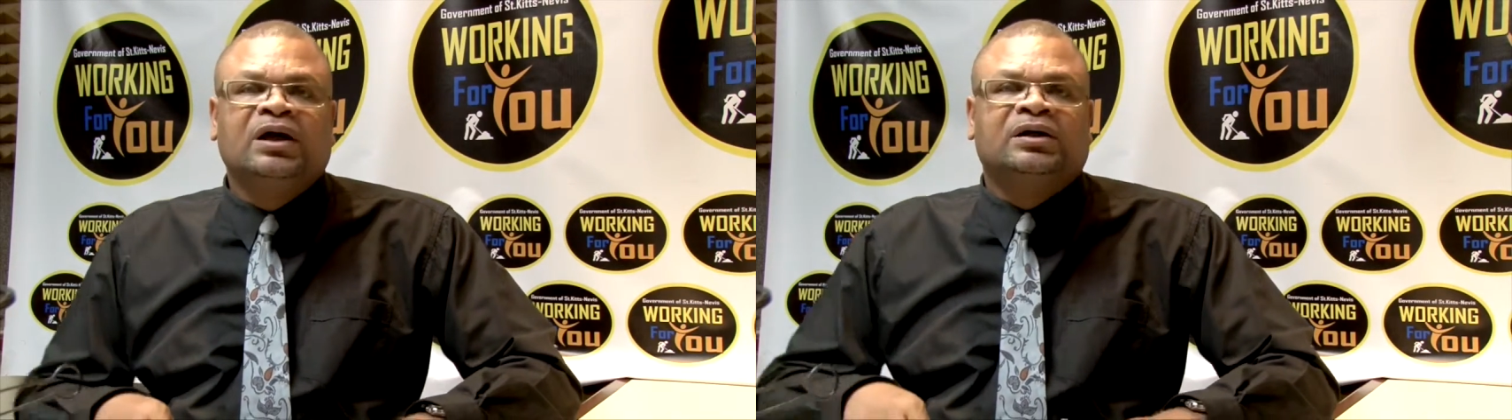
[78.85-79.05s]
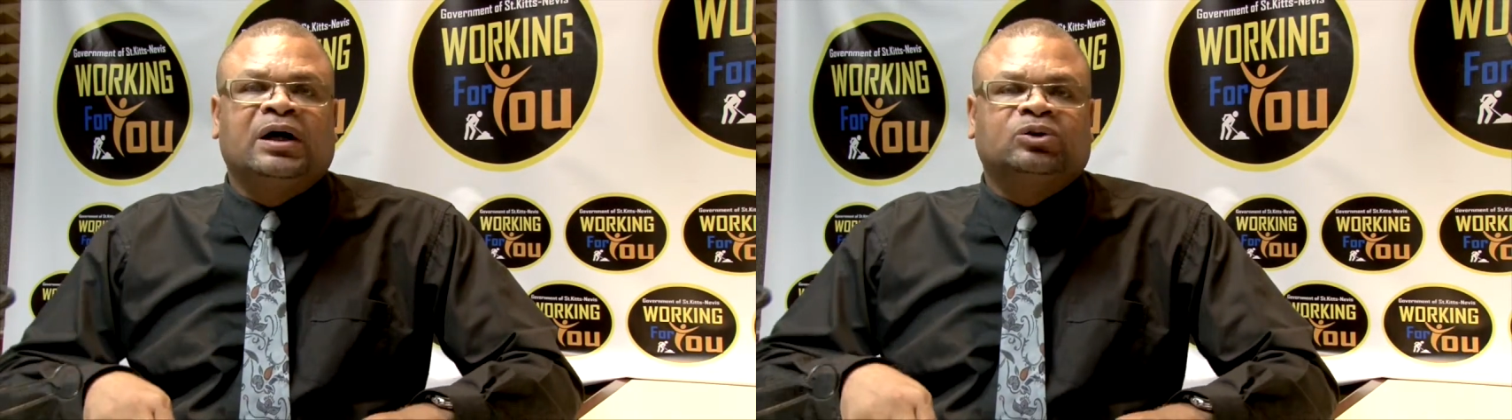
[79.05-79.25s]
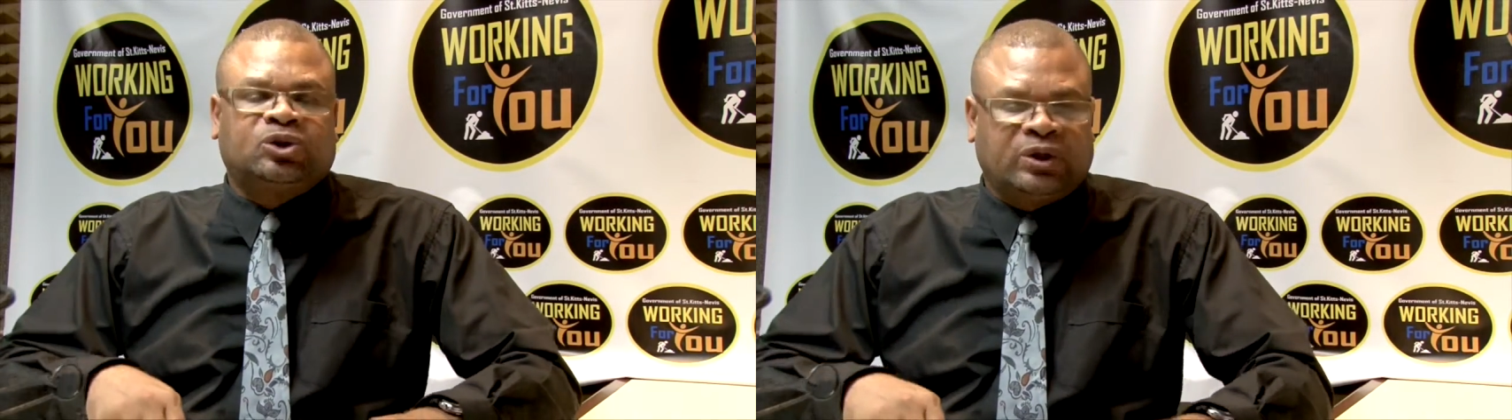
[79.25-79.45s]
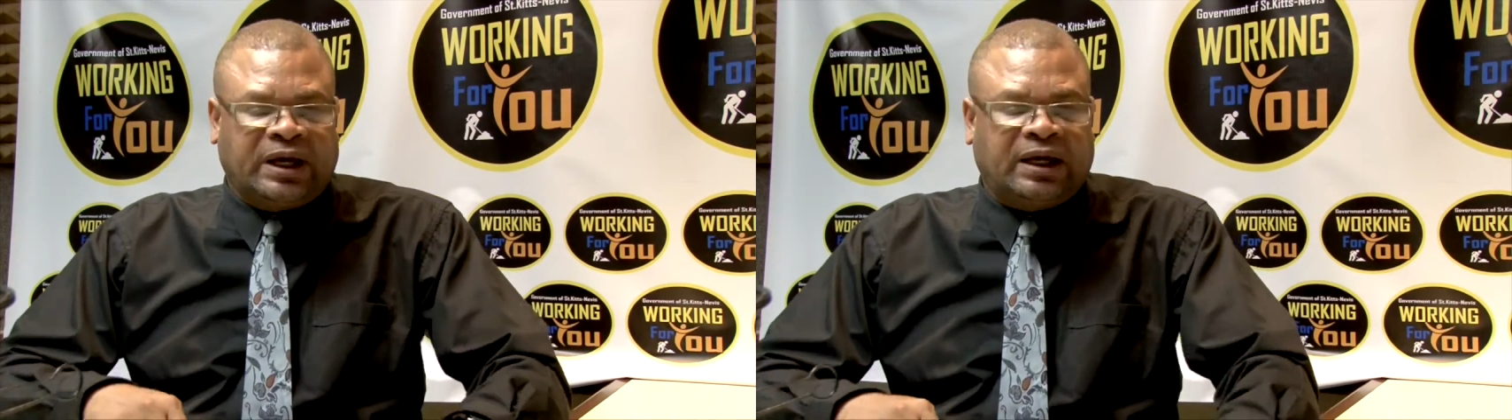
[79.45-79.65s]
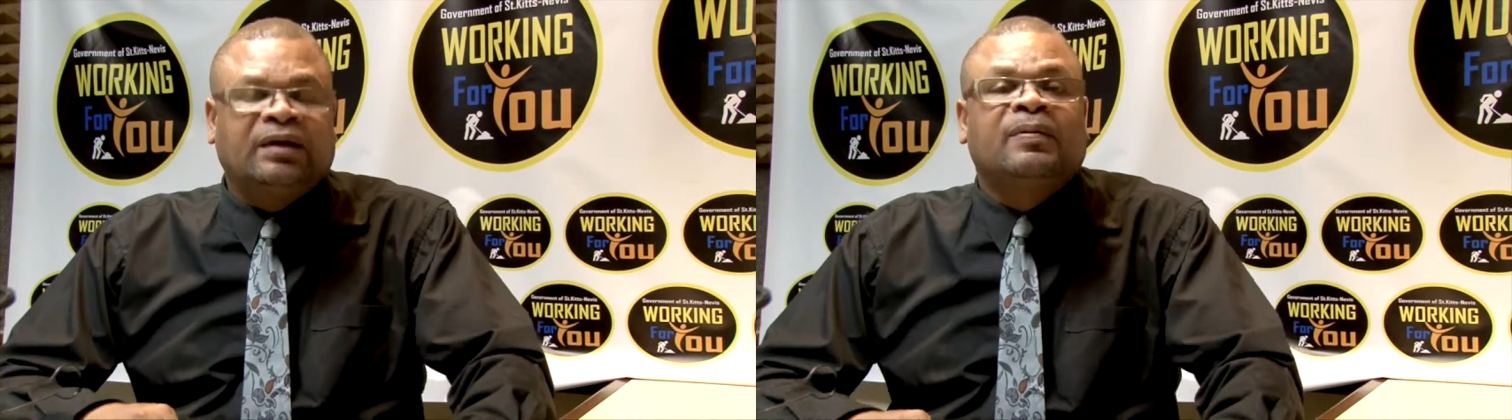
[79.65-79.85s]
Now
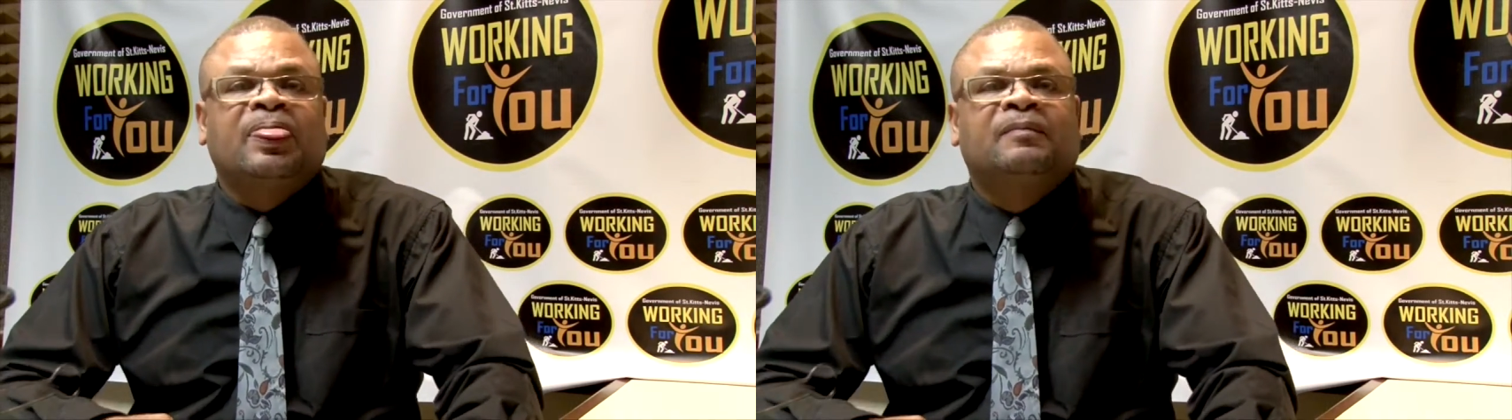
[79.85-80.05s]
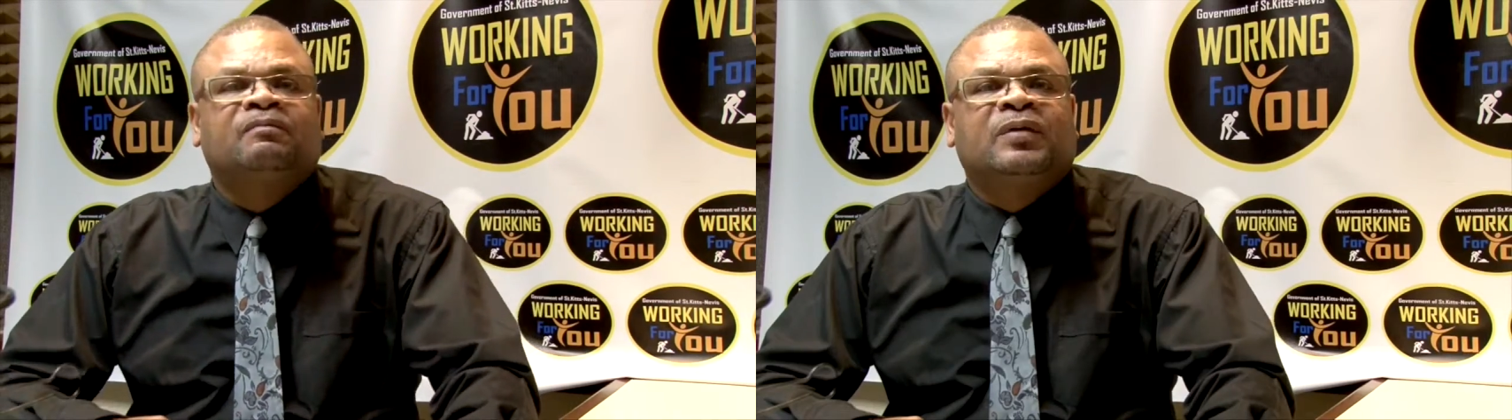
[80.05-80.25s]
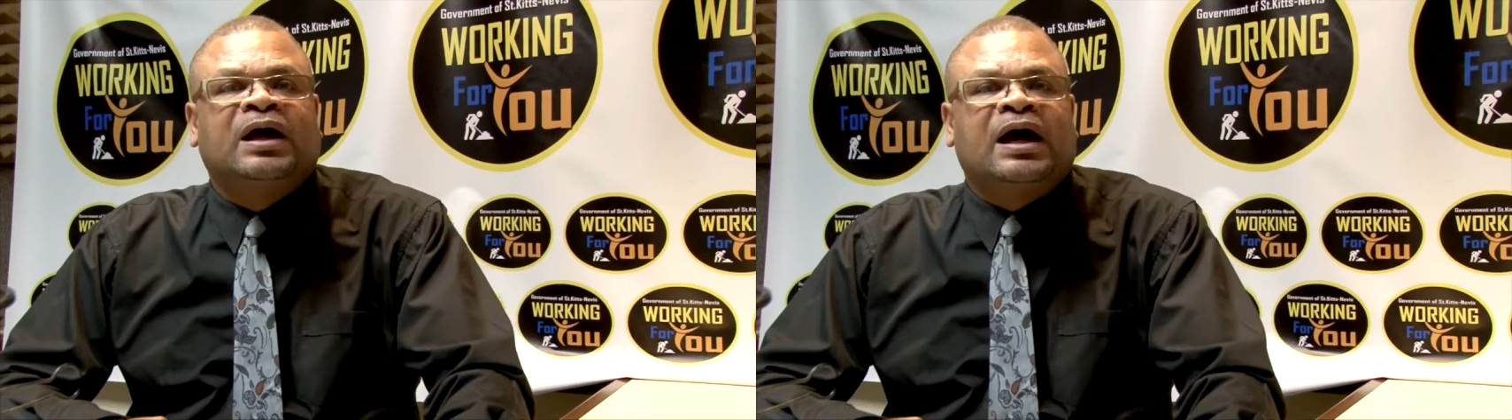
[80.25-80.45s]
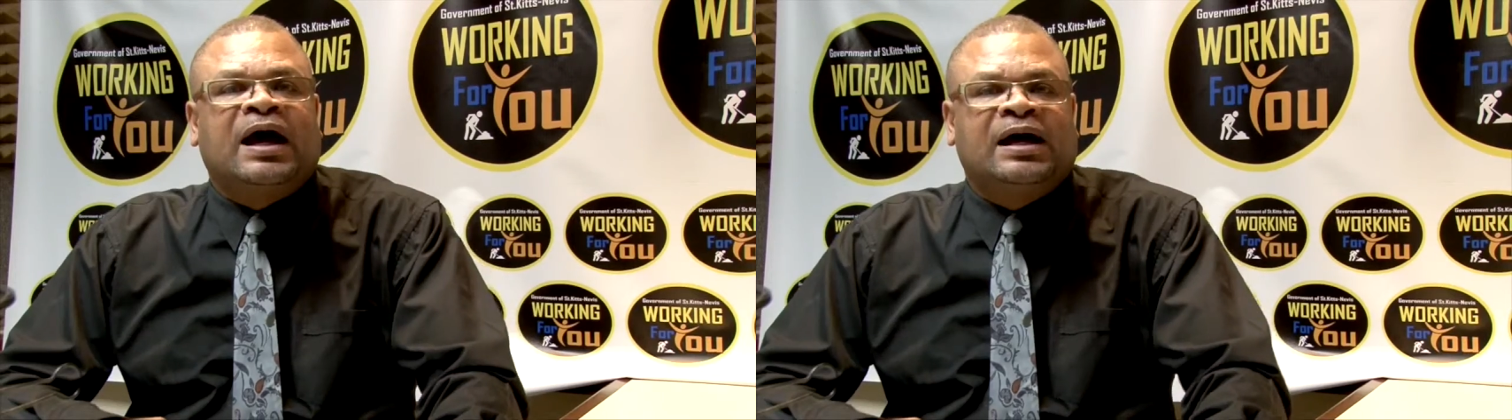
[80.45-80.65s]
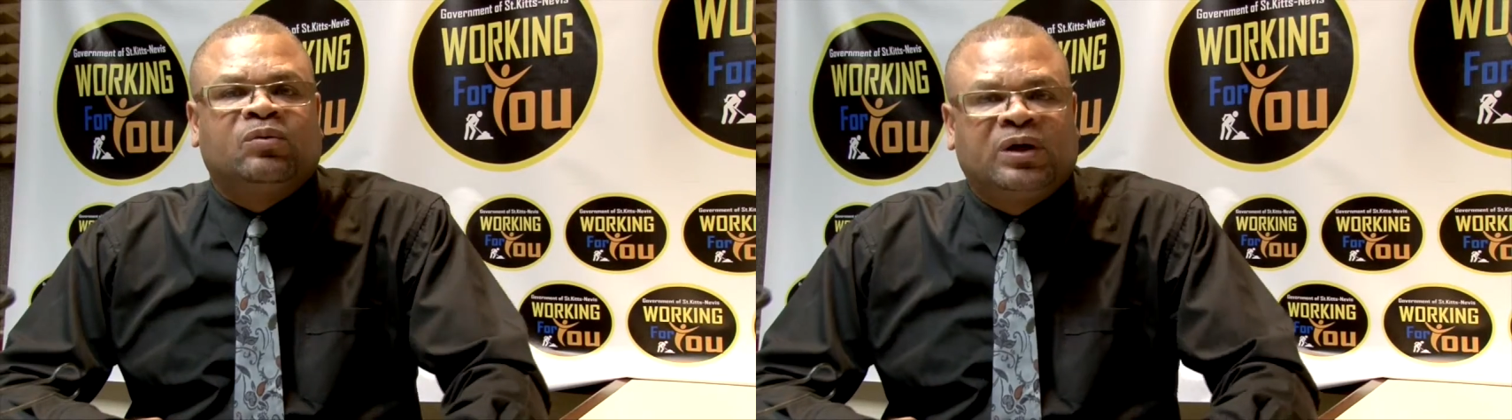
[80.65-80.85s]
today,
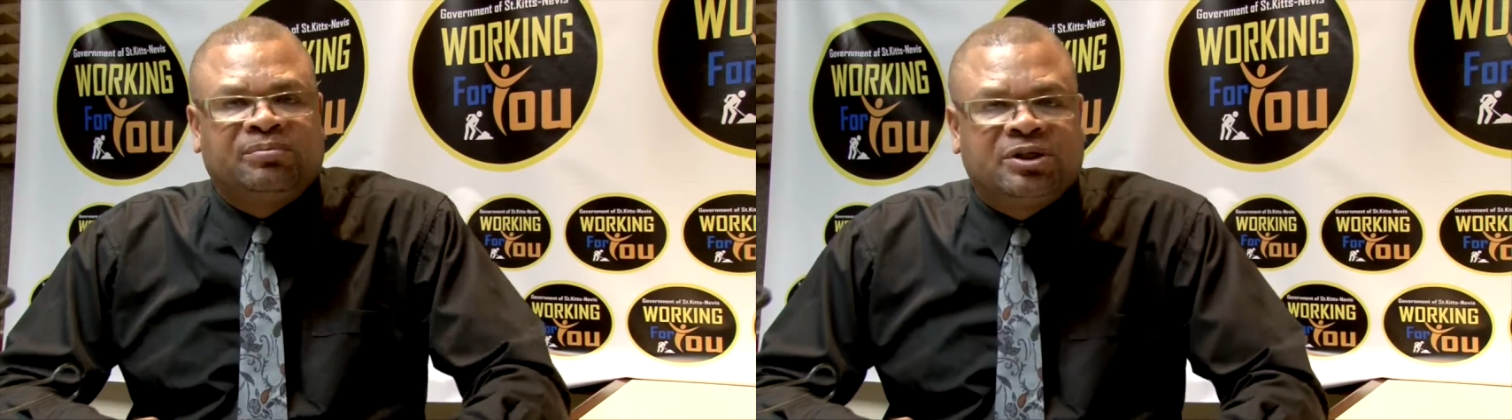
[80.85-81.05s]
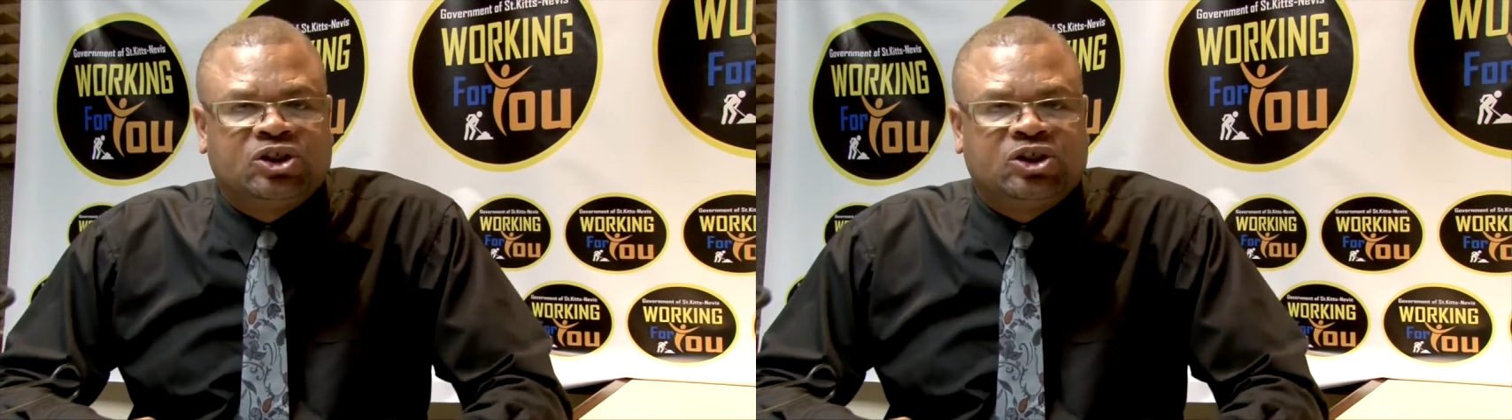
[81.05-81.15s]
I will be